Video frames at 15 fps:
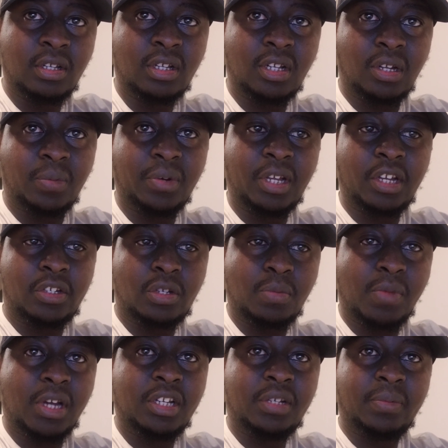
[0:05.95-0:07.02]
Communication
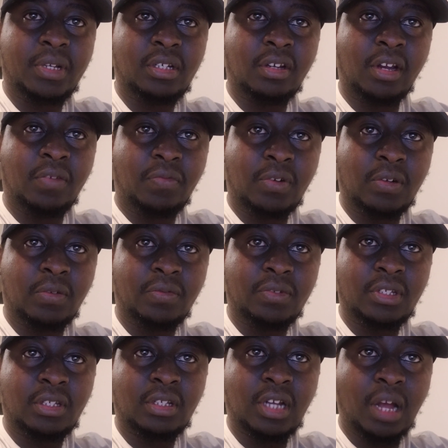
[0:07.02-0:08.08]
management
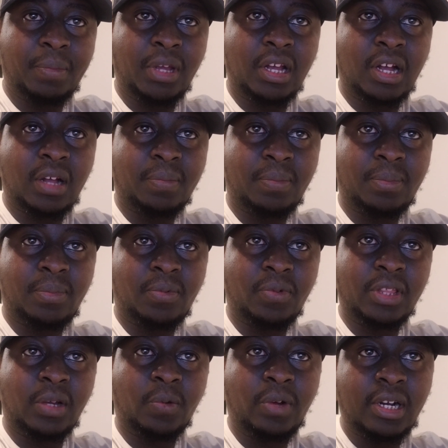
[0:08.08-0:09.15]
involves coming up
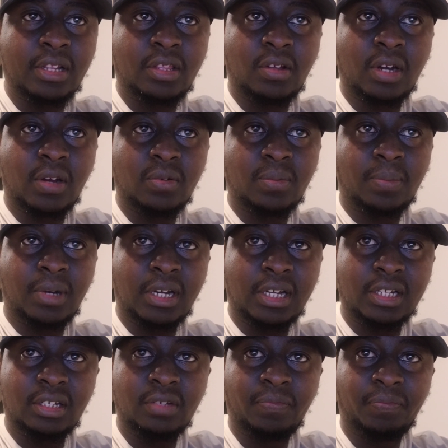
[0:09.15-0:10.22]
with a well thought out plan